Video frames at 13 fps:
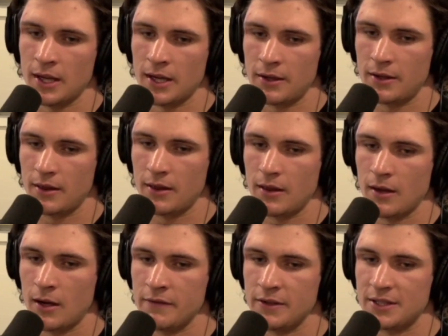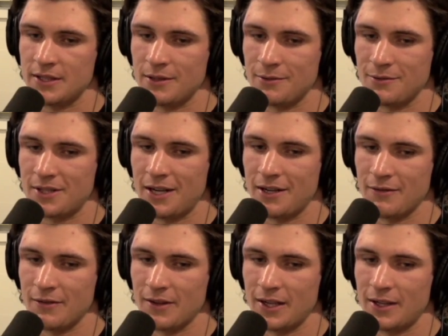Like obviously it was kind
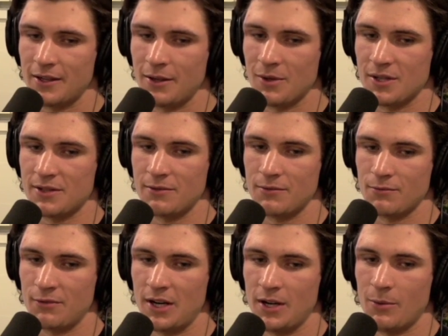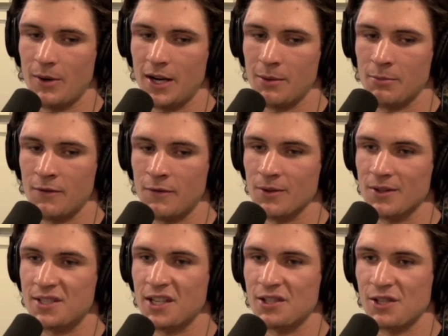of like, it wasn't right away before the
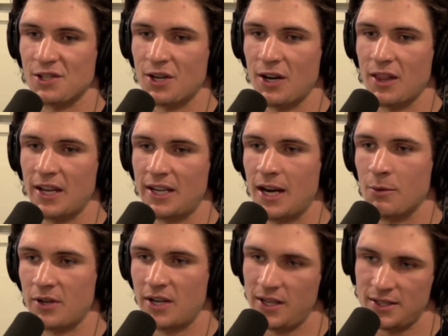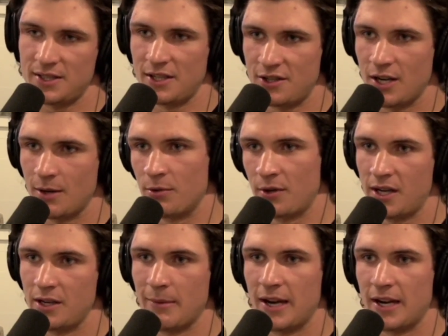stitching started. Like, yeah, we'll get you stitched up. We'll
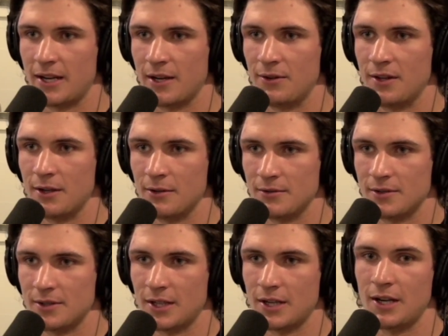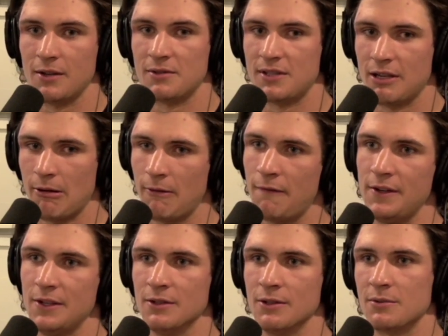get you back out there. It was like, all right, we'll see how it
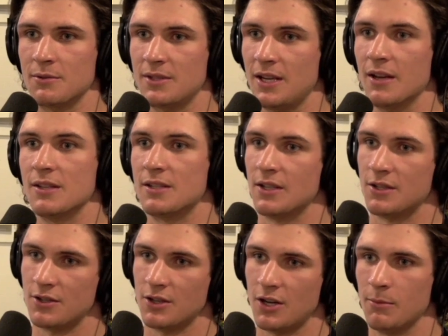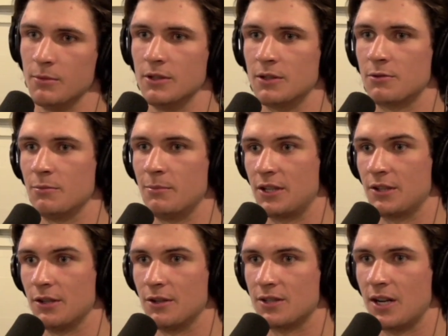feels. We'll see how the stitch job looks. We'll make
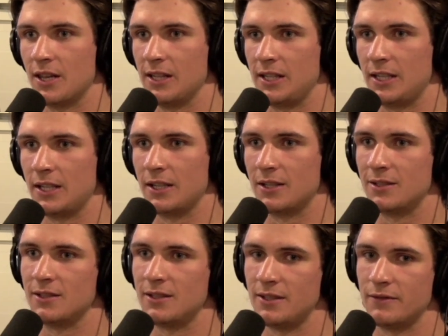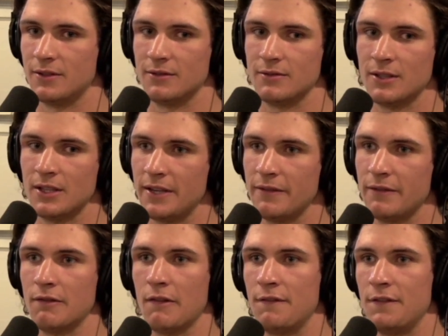sure it's not leaking. Cause even
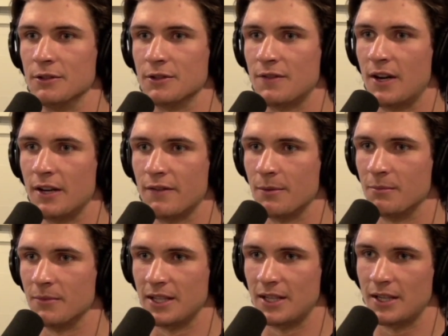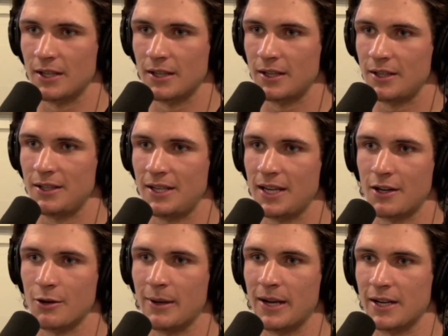if it feels fine, if I'm leaking, you
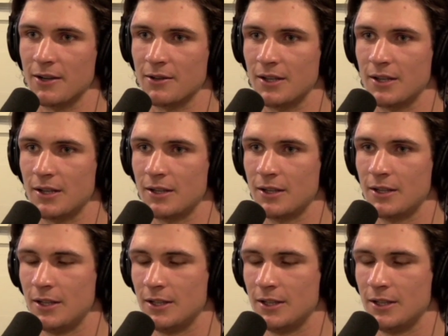can't go back out there.